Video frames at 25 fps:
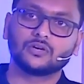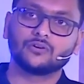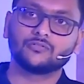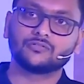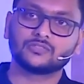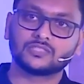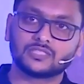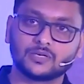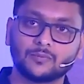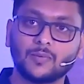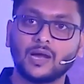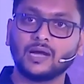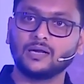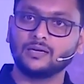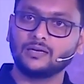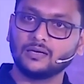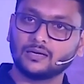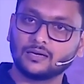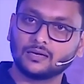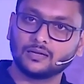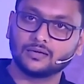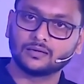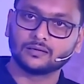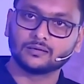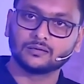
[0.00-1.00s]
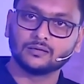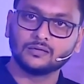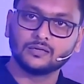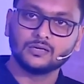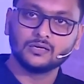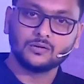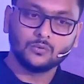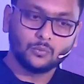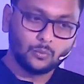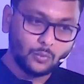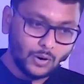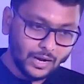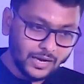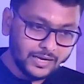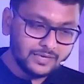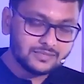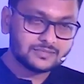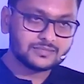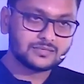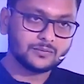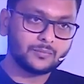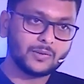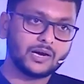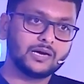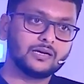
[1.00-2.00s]
of semantic layer. Why
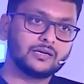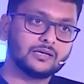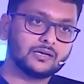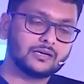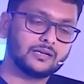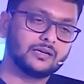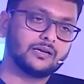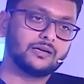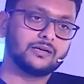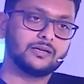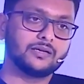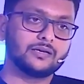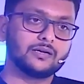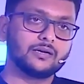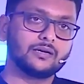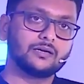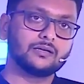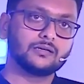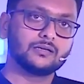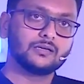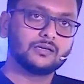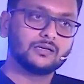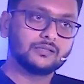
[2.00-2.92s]
is semantic layer needed?